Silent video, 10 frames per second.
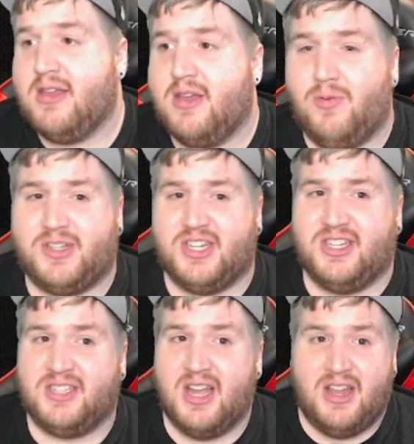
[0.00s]
which
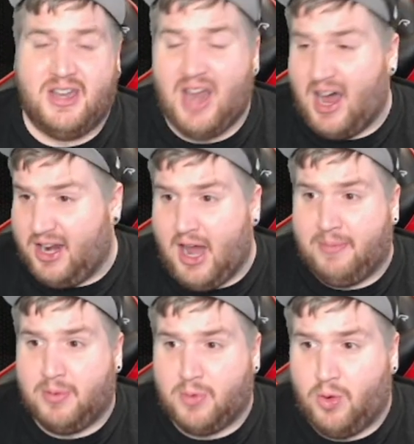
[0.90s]
is not an
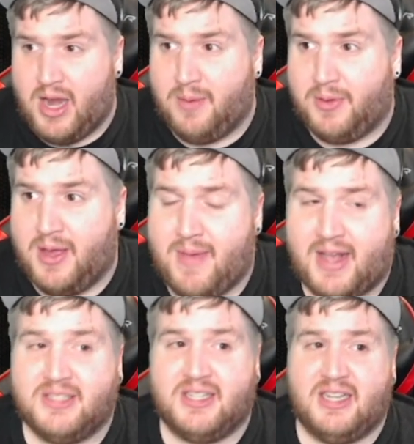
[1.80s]
optimal way to play
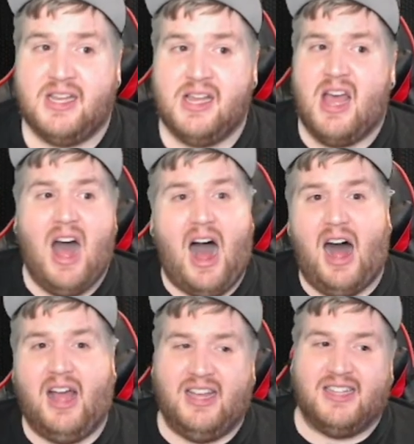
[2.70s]
Maxi.
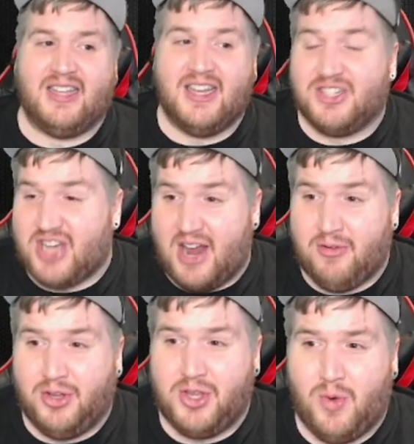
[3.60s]
In
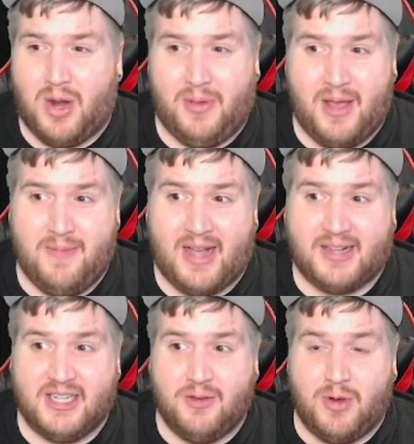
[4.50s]
general, you to play
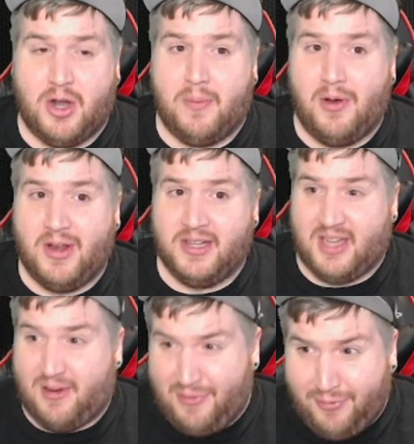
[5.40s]
Maxi when your opponent is
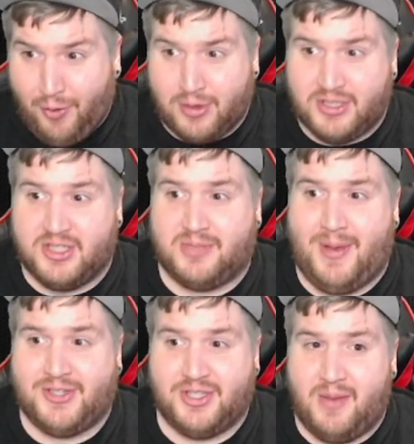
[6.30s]
like forced to
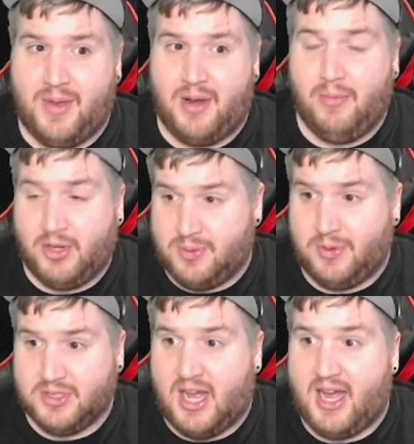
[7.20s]
special summon
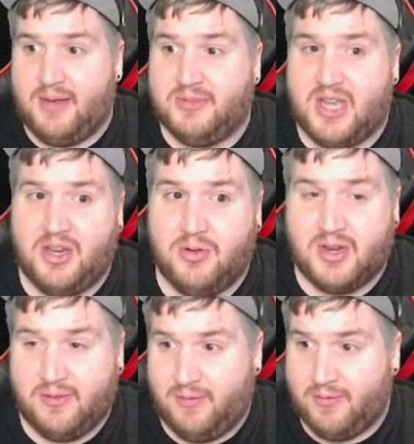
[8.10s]
multiple times, and you
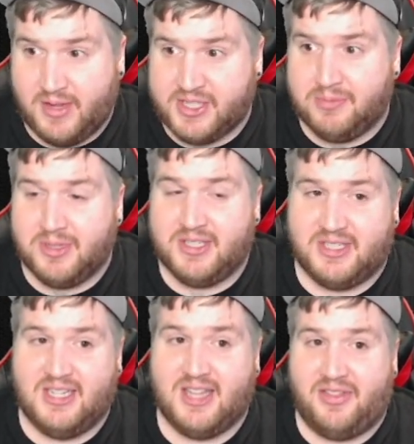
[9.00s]
can visibly
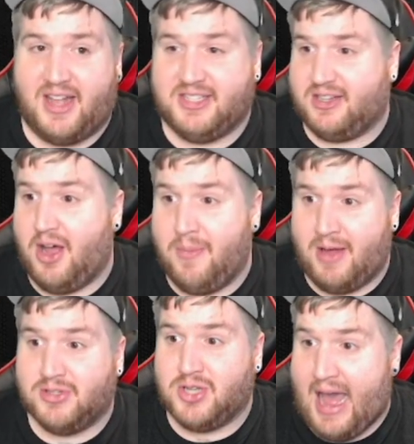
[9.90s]
see that that's
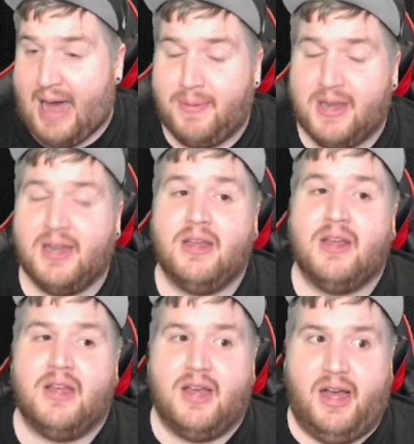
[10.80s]
about to happen.
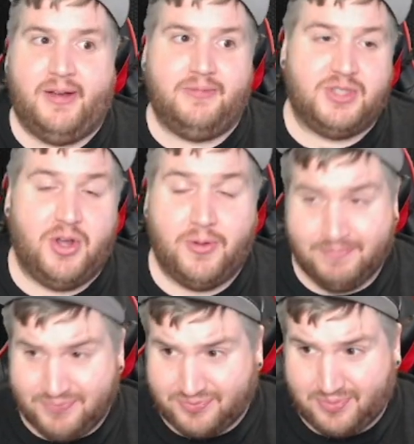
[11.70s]
So
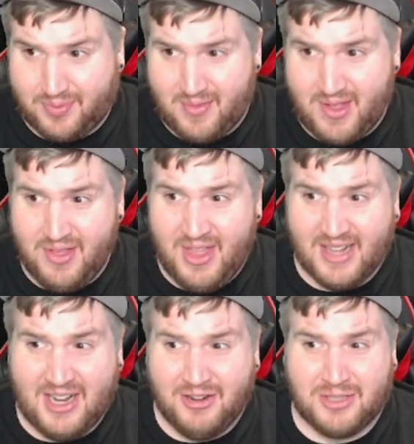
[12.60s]
that's
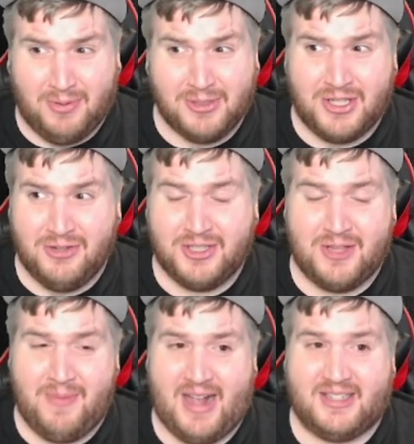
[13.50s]
how you're supposed to use the
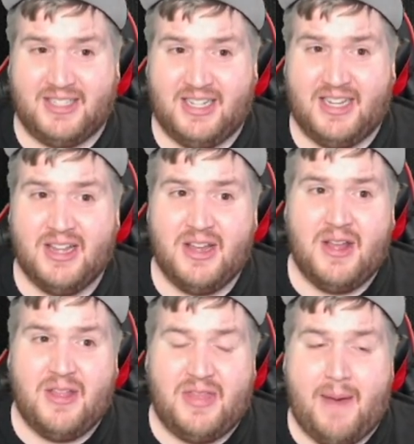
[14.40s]
Maxi.
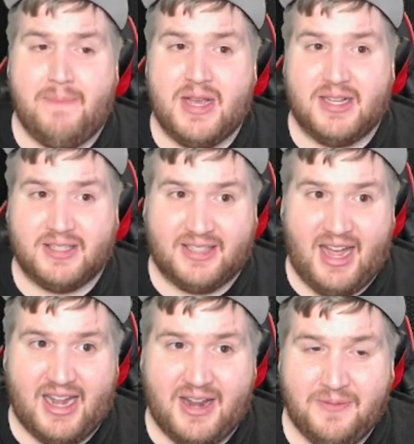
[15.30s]
That being
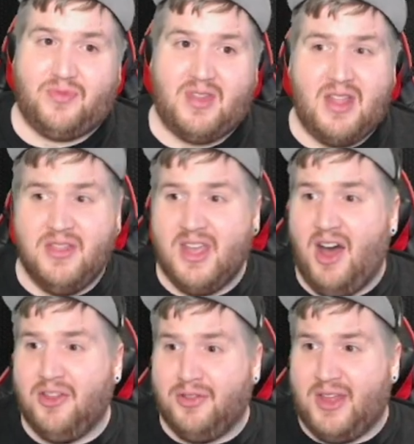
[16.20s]
said, the
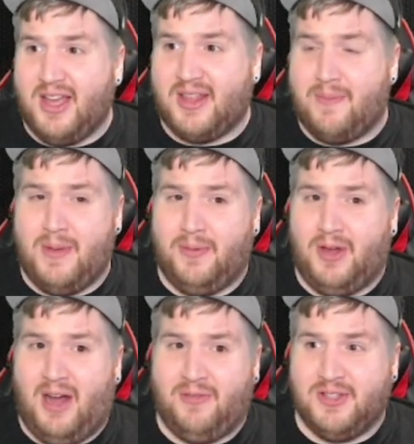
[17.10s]
other thing that people
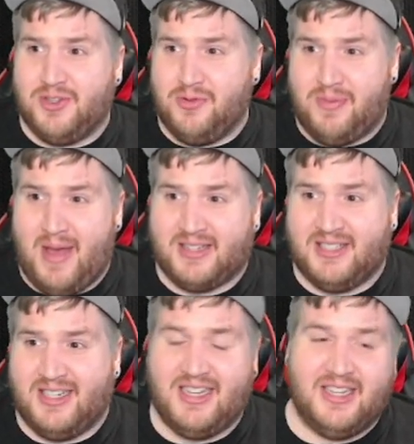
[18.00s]
often do with
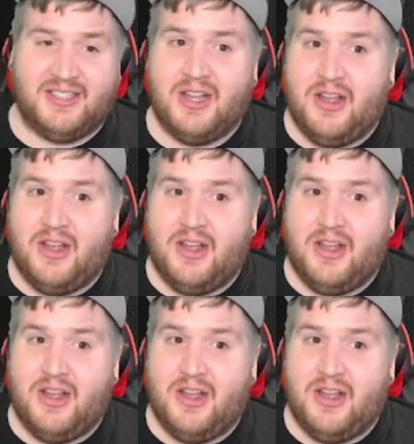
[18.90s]
Maxi is,